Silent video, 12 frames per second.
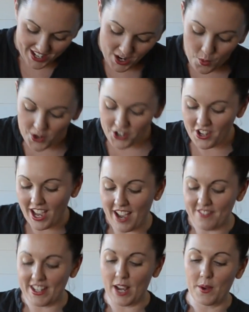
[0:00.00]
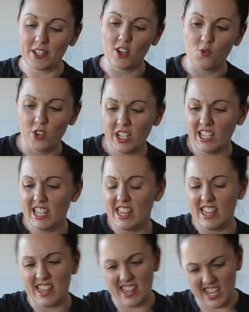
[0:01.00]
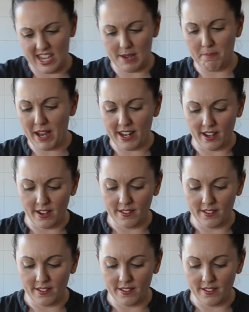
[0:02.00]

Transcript: What you have now is a really thick batter.